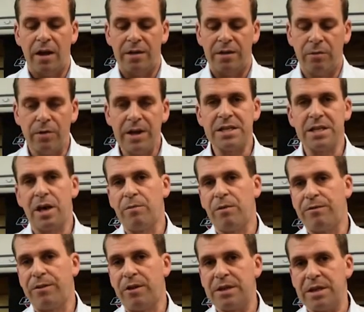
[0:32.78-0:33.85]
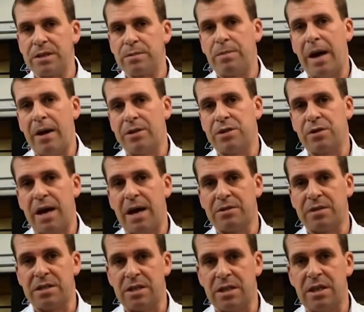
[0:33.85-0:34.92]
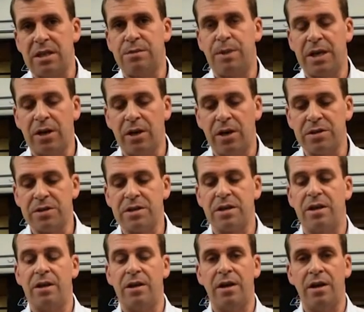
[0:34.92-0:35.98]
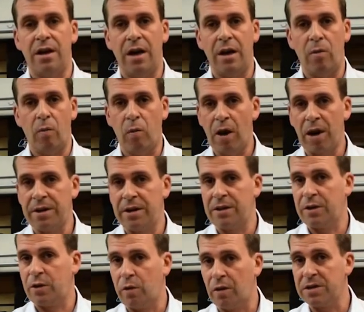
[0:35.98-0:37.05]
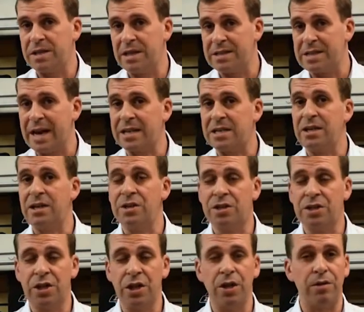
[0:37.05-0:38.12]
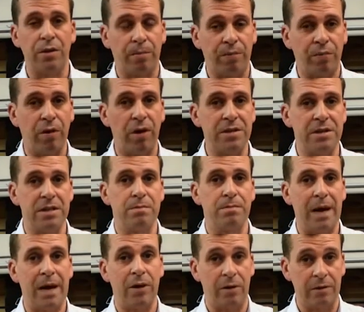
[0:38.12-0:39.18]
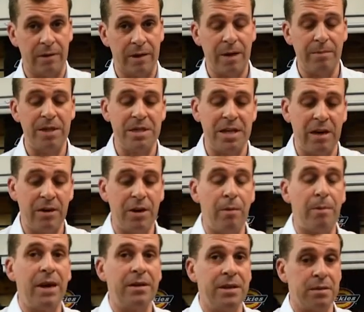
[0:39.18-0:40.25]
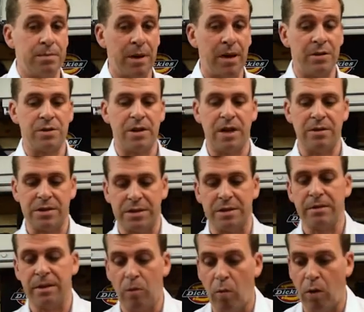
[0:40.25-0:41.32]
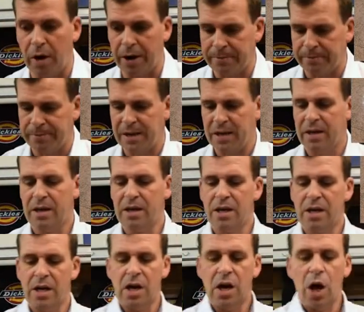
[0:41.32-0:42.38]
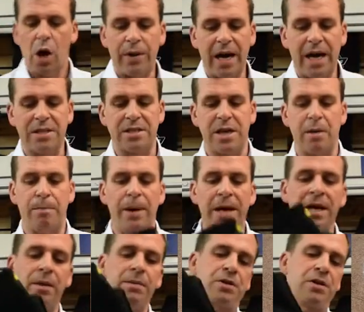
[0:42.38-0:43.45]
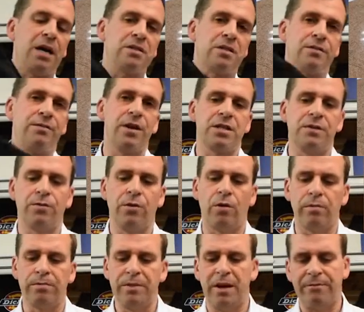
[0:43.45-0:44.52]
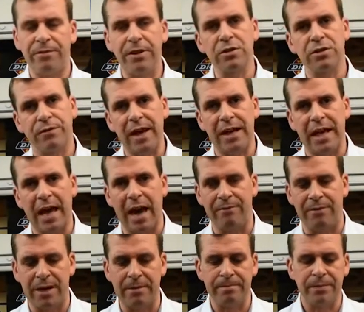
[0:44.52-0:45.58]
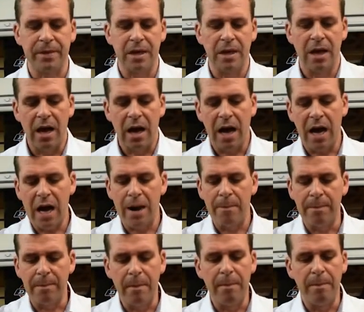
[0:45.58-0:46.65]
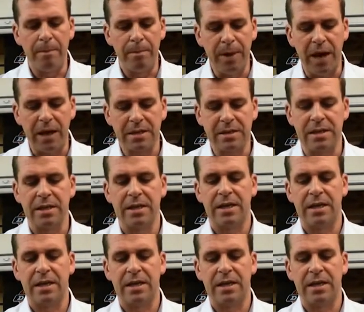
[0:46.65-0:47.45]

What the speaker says: The reason I'm reviewing this pair of trousers is because one, the quality is excellent, and two, the price is bang on. Let me tell you about these pair of trousers and why. Okay, so picking up the trousers first of all, it feels fairly heavy, but